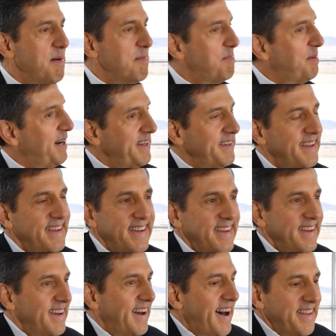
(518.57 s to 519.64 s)
But
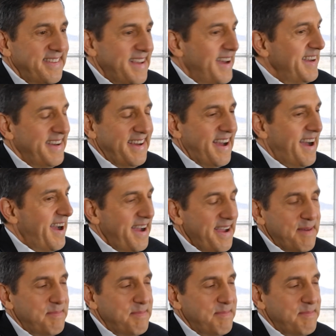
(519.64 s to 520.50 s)
I'll tell you, I am